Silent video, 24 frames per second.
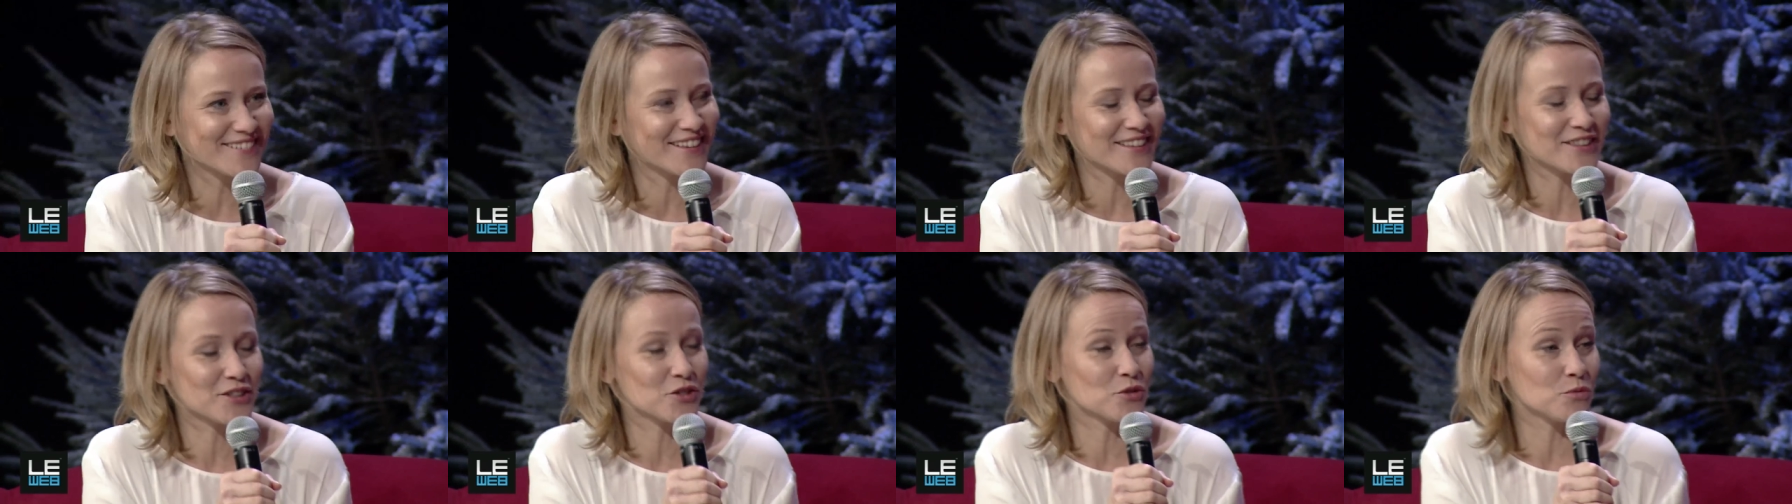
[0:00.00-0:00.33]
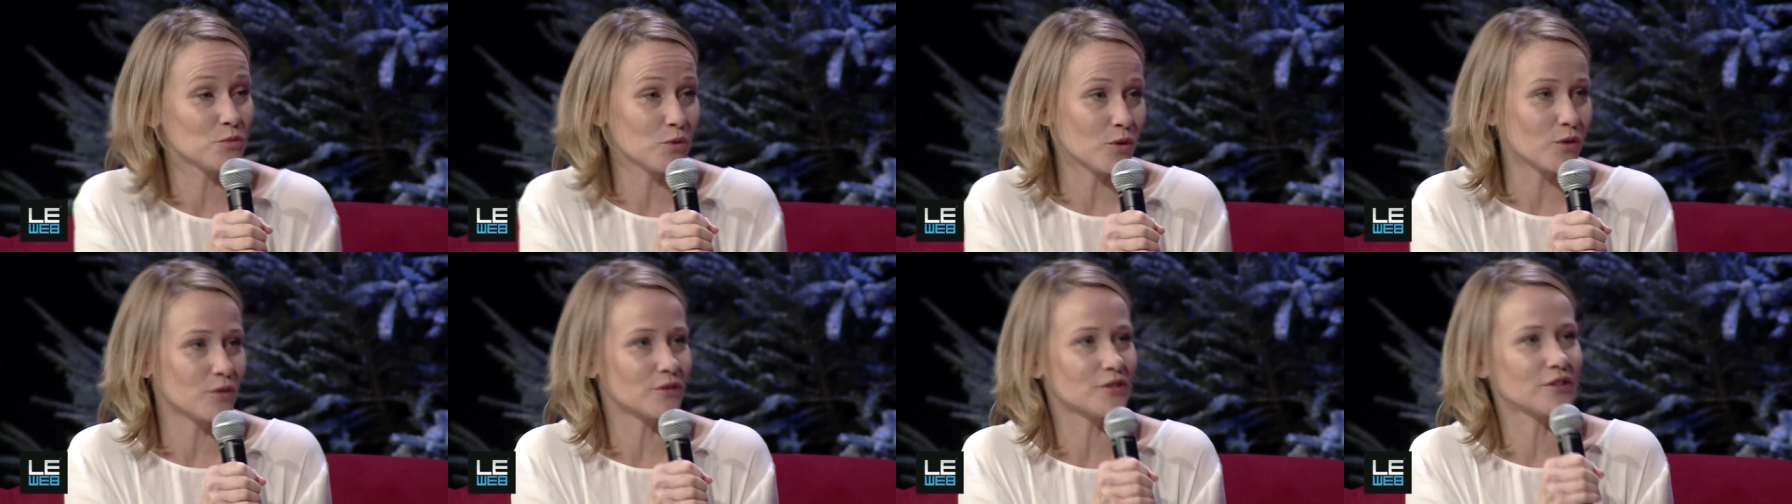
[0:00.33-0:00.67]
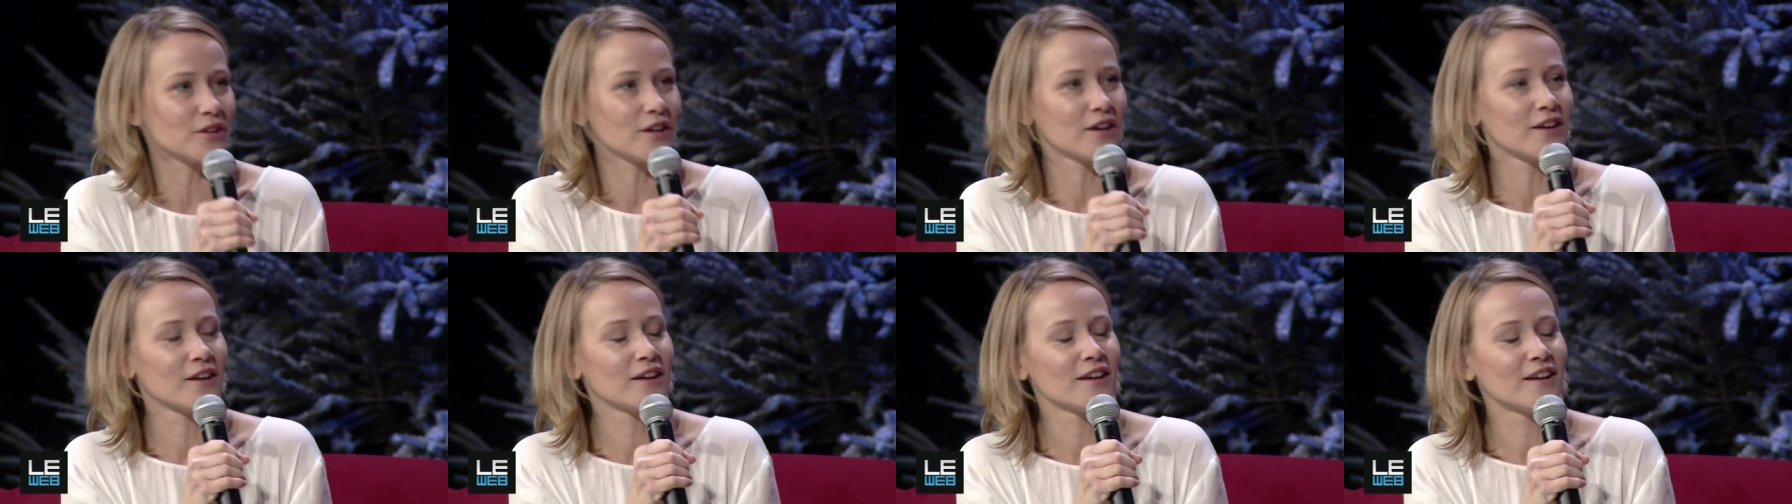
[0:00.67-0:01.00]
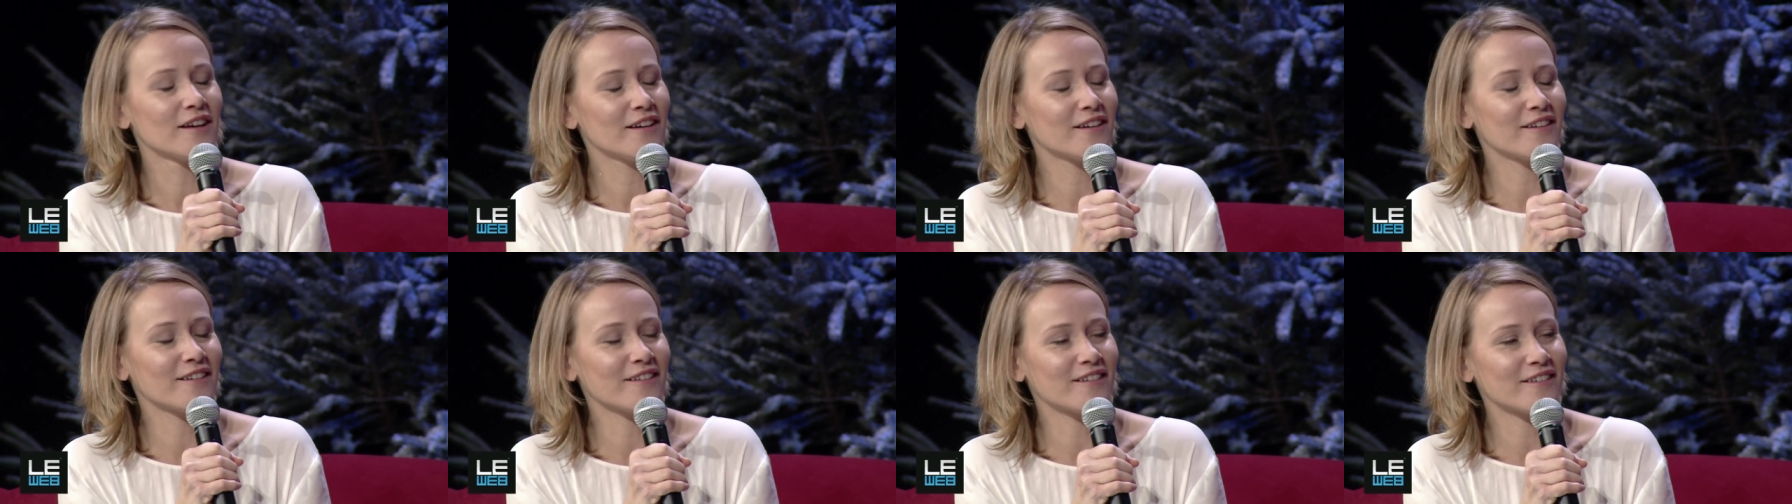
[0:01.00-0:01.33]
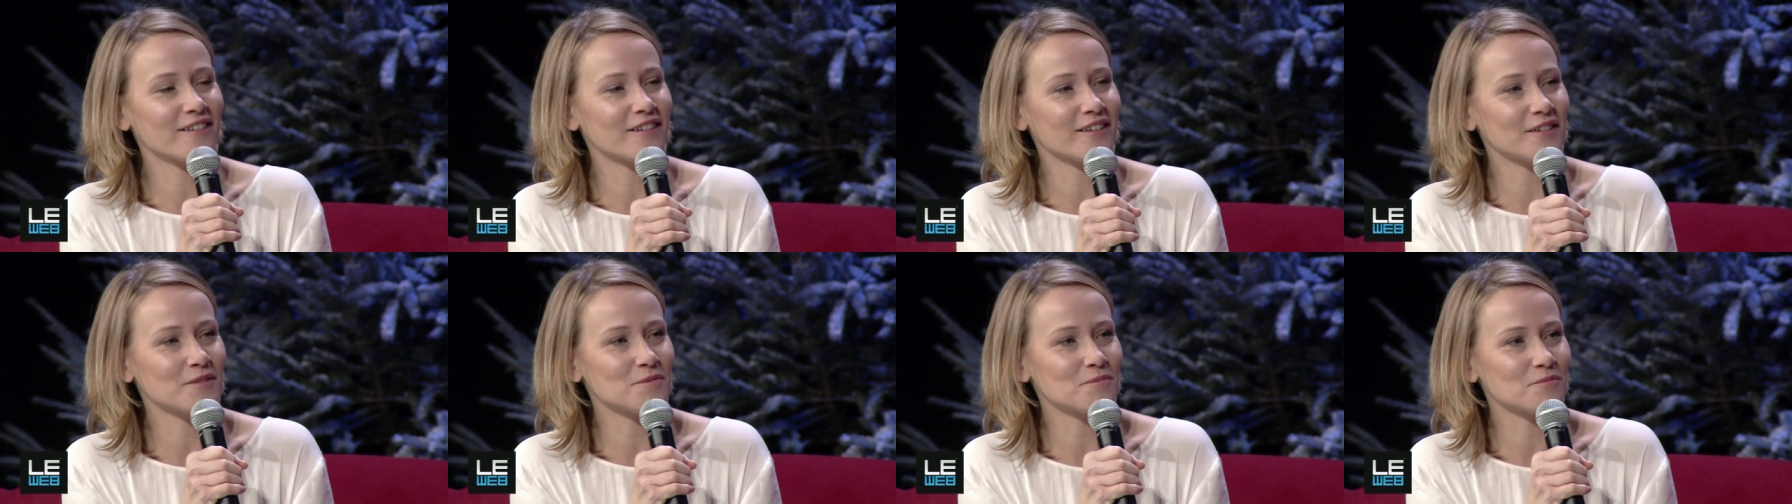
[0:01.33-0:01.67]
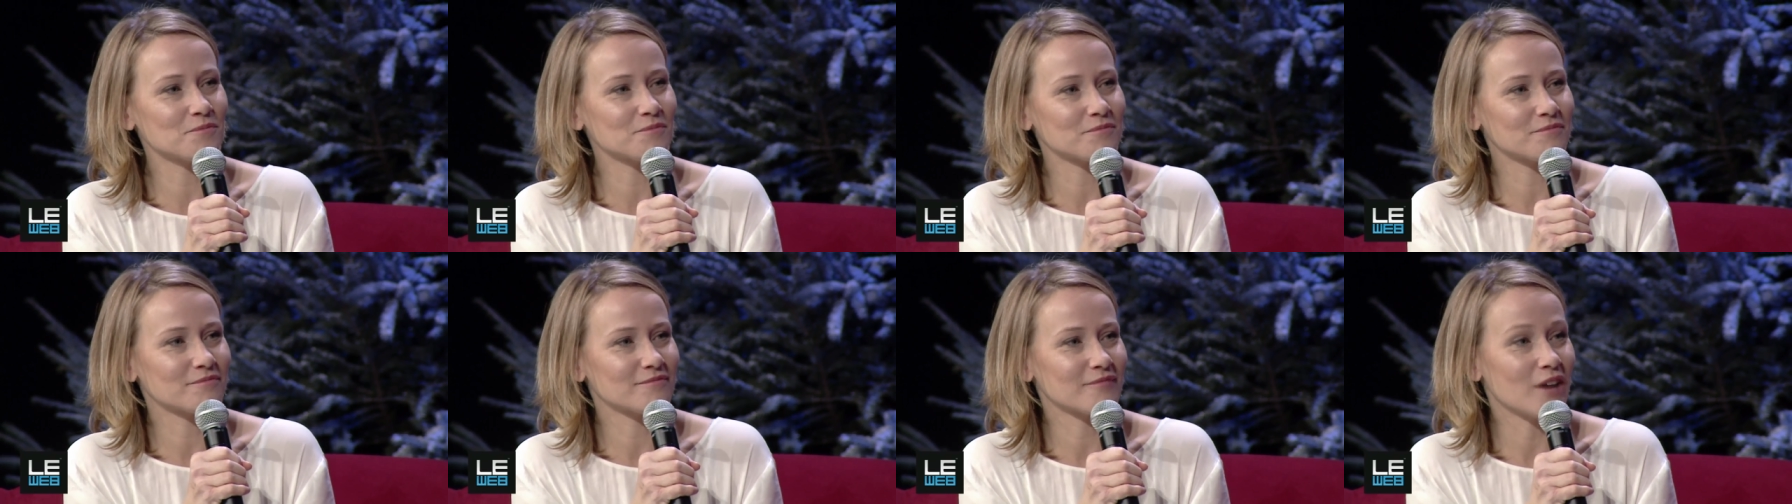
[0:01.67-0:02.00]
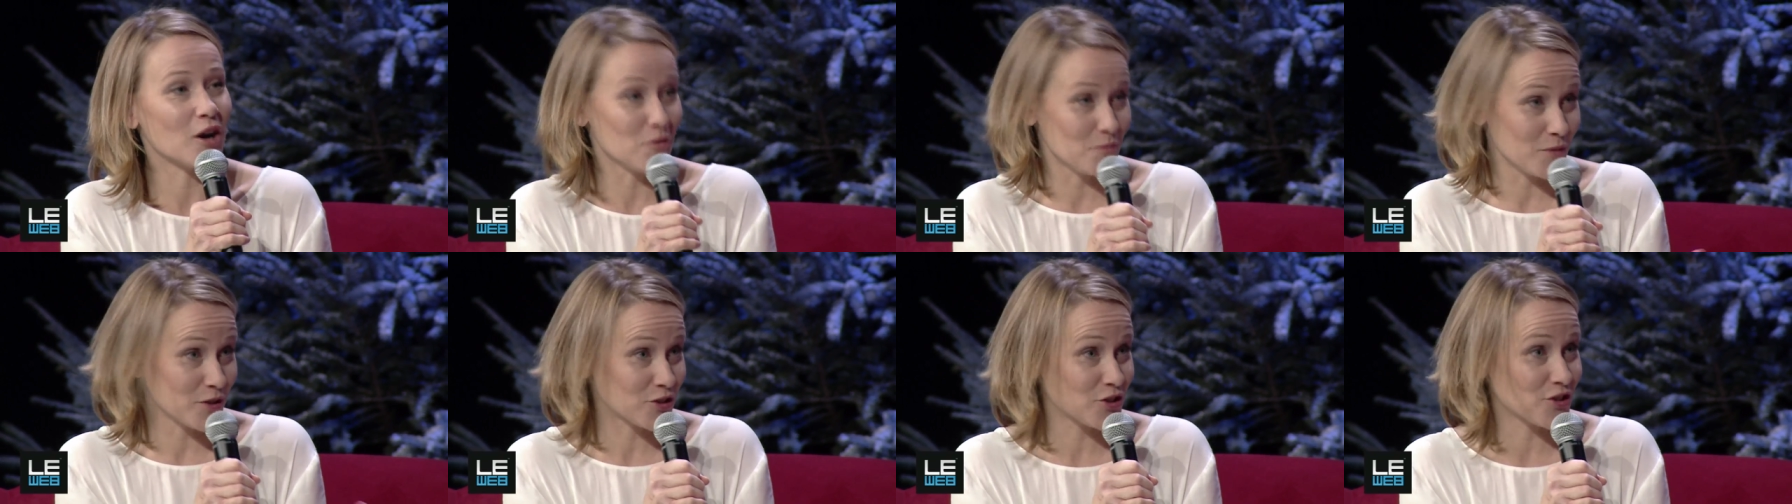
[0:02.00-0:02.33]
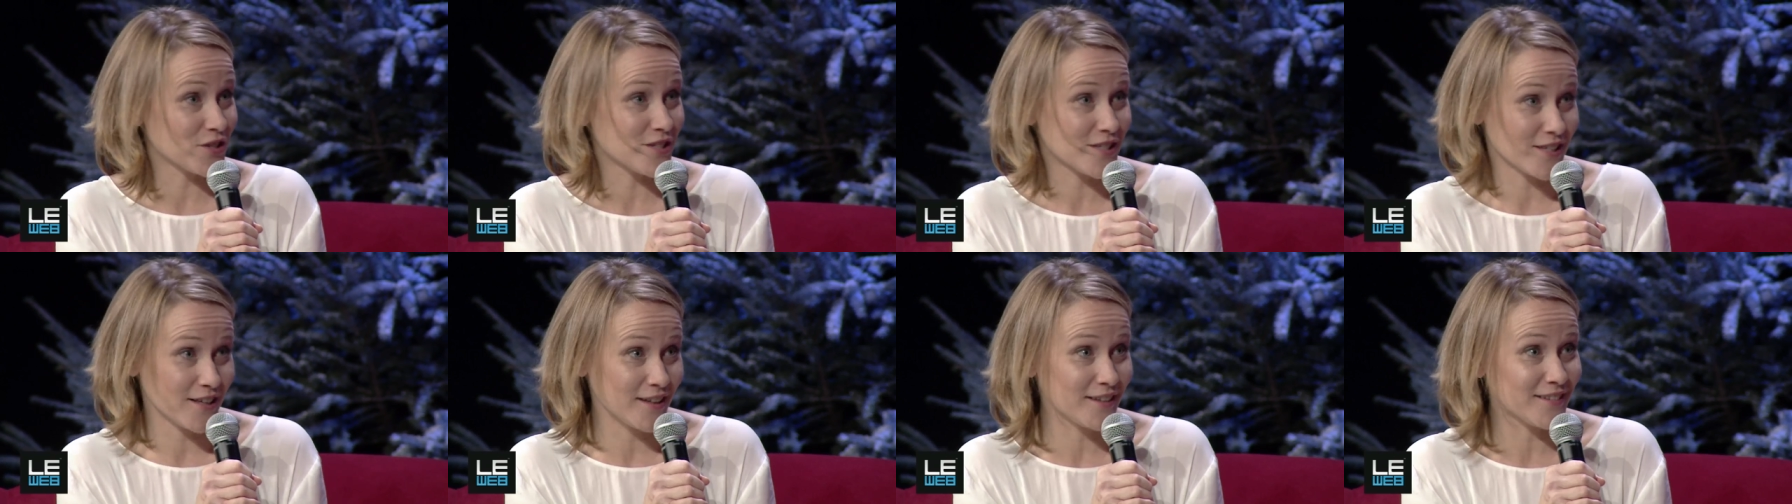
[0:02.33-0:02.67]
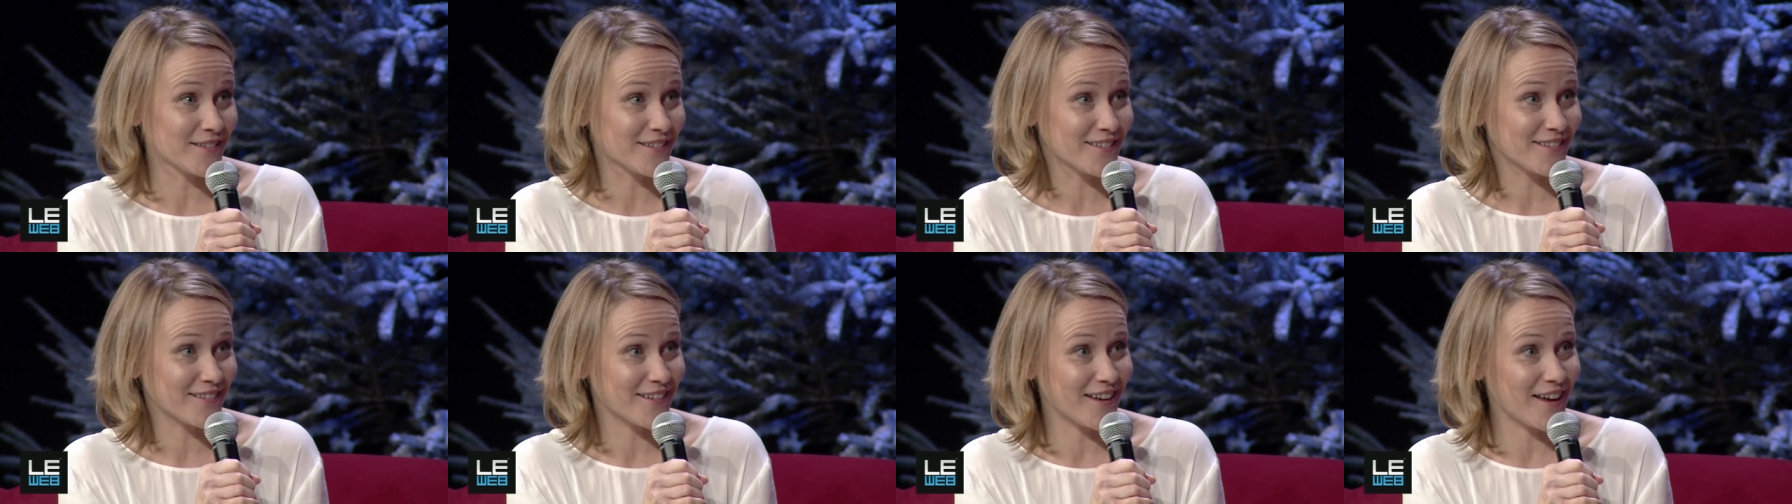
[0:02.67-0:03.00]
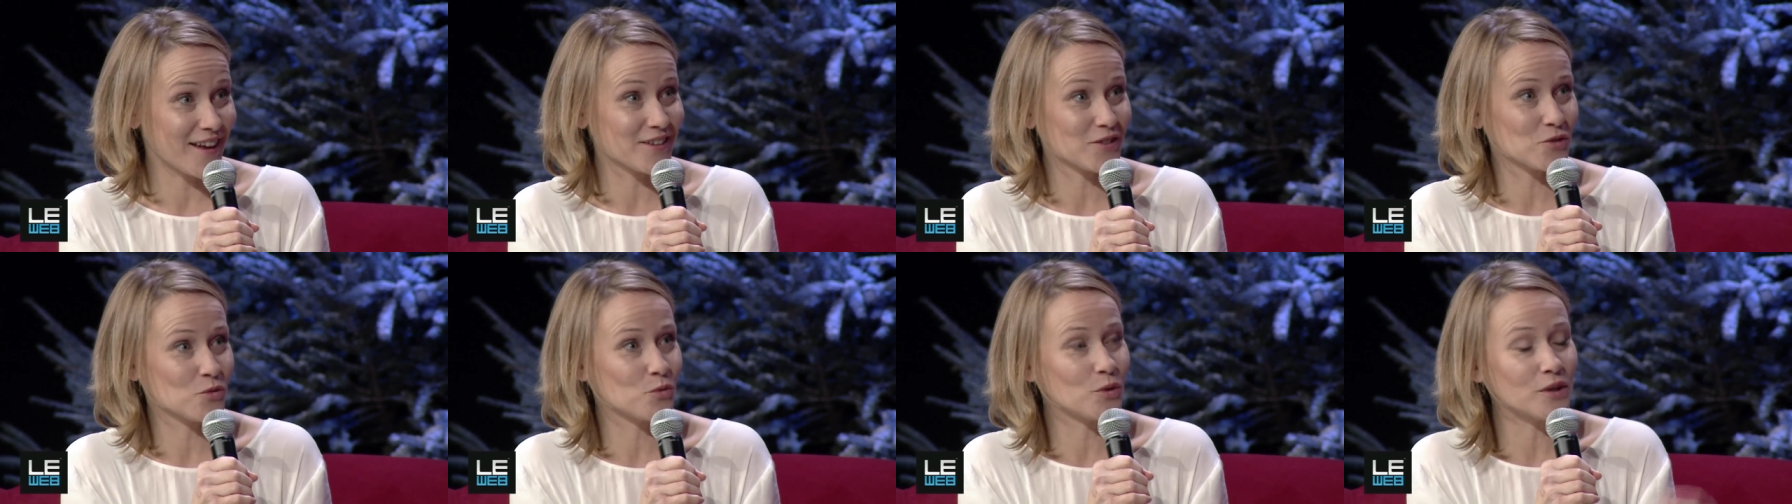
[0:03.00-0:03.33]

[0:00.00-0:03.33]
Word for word: like you want. Um, how much is it? And